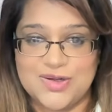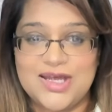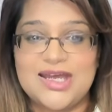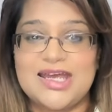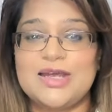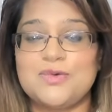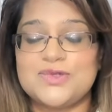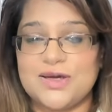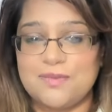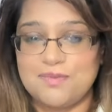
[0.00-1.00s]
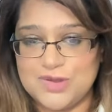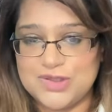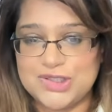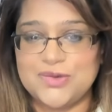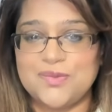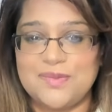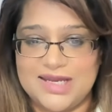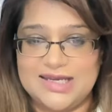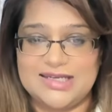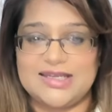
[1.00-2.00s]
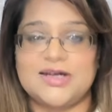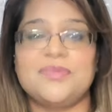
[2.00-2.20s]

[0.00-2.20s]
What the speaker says: It was emotional mania,